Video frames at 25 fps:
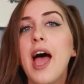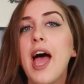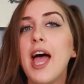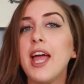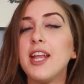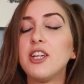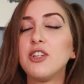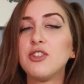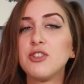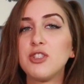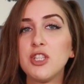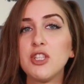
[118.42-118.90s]

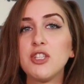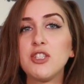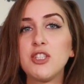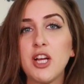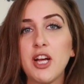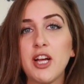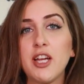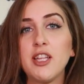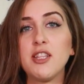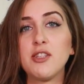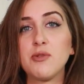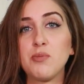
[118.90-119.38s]
And you're still
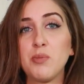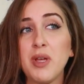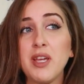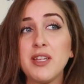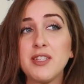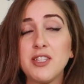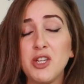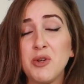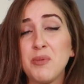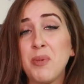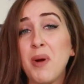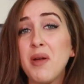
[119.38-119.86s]
stuck in this
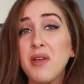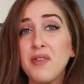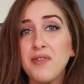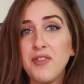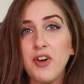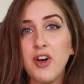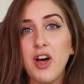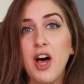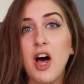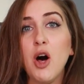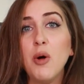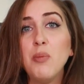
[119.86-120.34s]
place and you probably
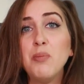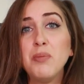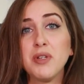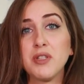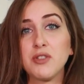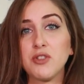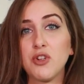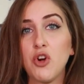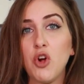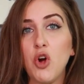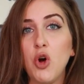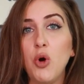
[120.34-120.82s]
feel
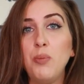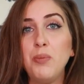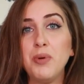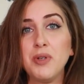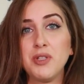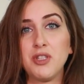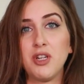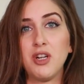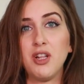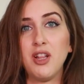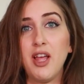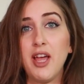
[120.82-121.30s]
helpless or
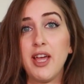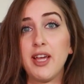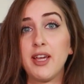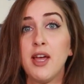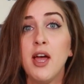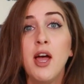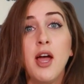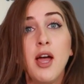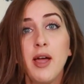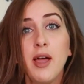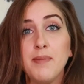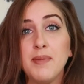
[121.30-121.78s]
hopeless, or like,
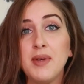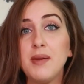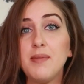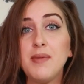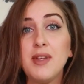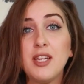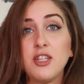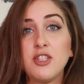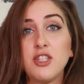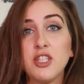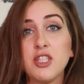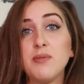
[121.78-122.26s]

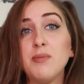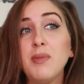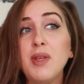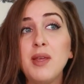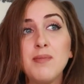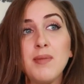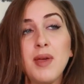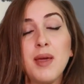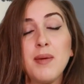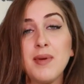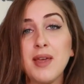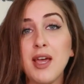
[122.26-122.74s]
maybe it's just
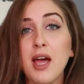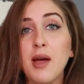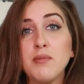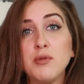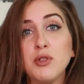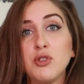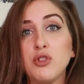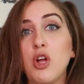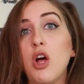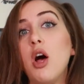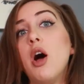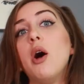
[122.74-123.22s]
me. Maybe I'm
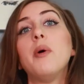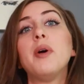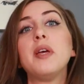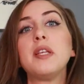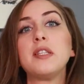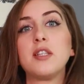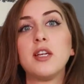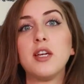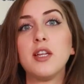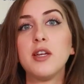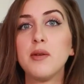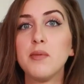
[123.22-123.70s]
just
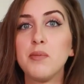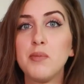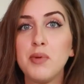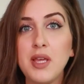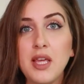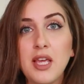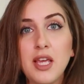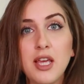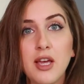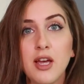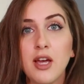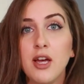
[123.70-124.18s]
always gonna
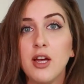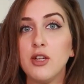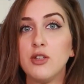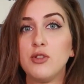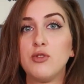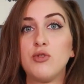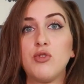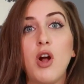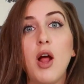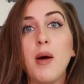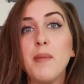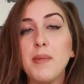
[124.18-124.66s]
be
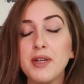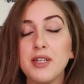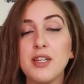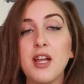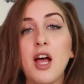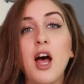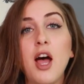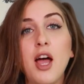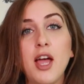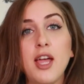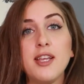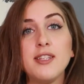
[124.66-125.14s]

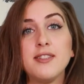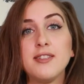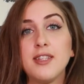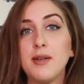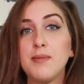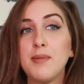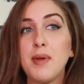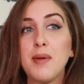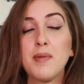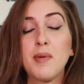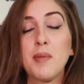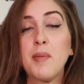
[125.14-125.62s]
traumatized
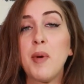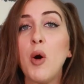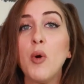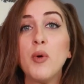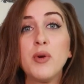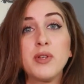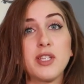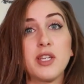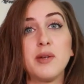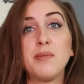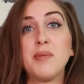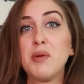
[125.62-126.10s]
and maybe I'm
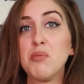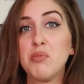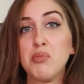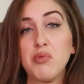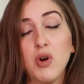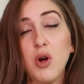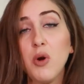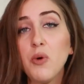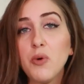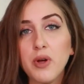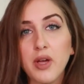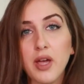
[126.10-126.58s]
always gonna be
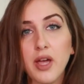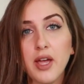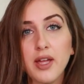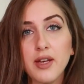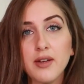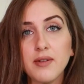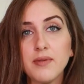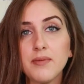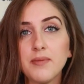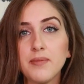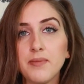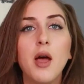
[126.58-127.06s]

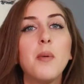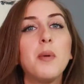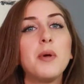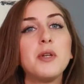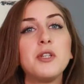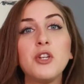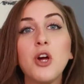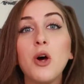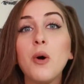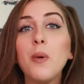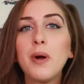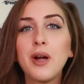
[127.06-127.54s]
broken.
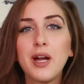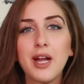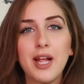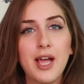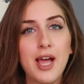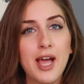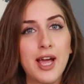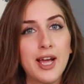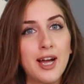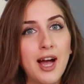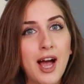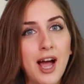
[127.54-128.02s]
But don't worry,
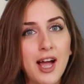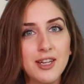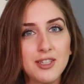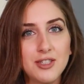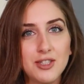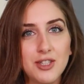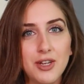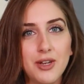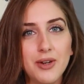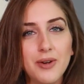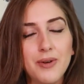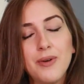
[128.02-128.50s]
I
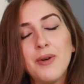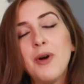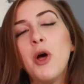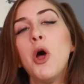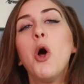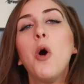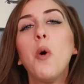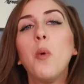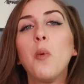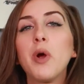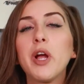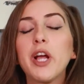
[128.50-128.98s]
got you.
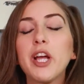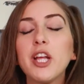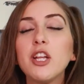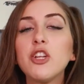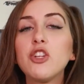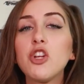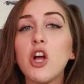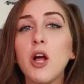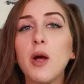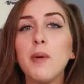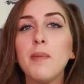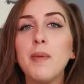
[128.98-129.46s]
We're
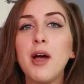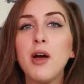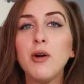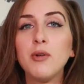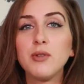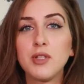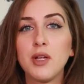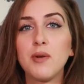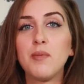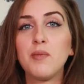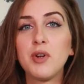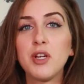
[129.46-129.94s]
gonna talk
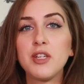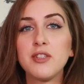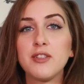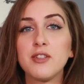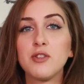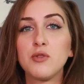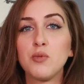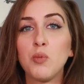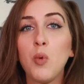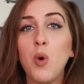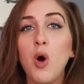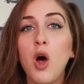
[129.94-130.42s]
about some
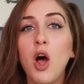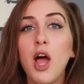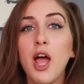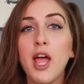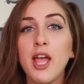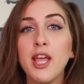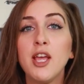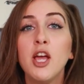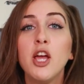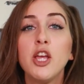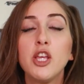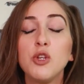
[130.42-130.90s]
reasons
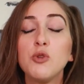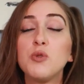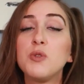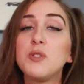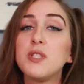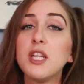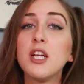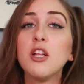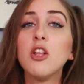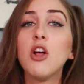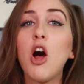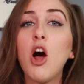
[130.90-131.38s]
why you
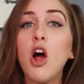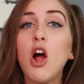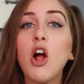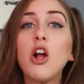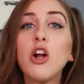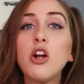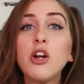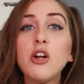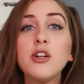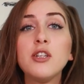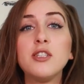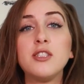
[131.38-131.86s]
still
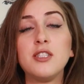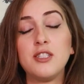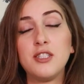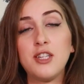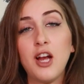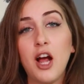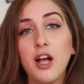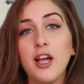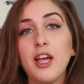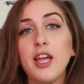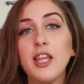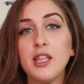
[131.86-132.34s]
are
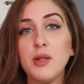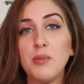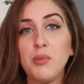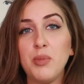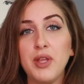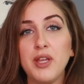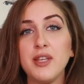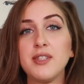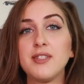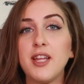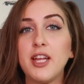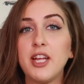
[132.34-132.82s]
stuck in the
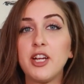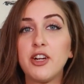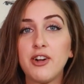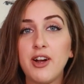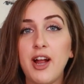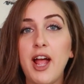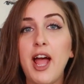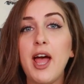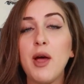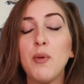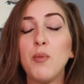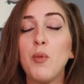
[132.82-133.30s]
place that you're
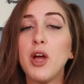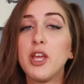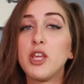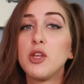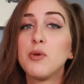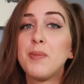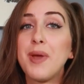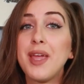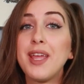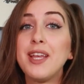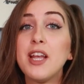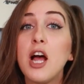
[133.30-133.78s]
at and why
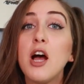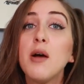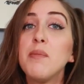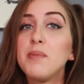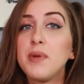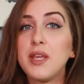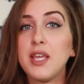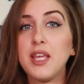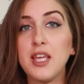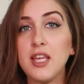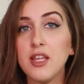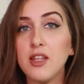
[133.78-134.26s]
you may not
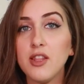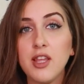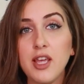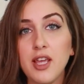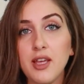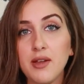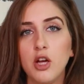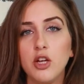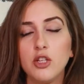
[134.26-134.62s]
be healing.